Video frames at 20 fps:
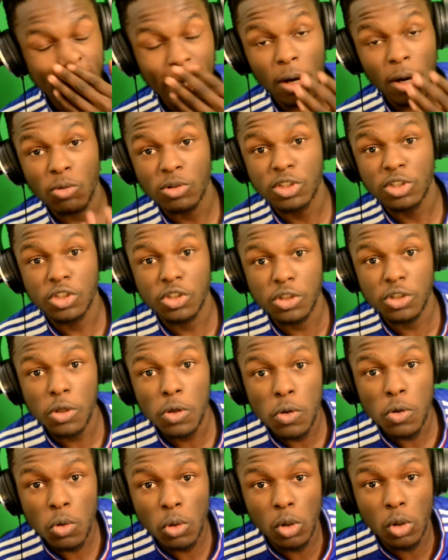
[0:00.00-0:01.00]
That was
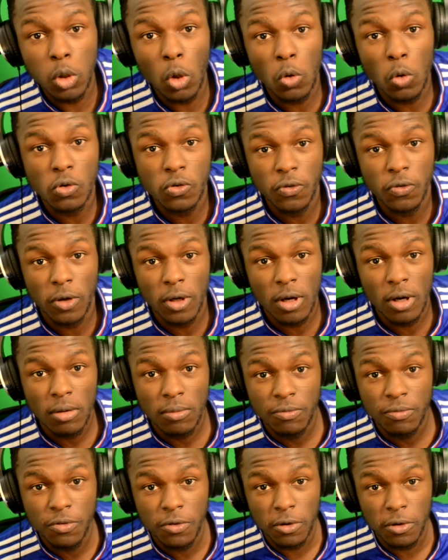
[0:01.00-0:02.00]
too close for
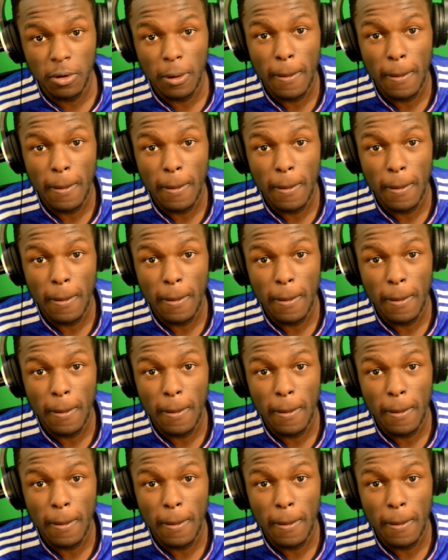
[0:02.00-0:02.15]
comfort.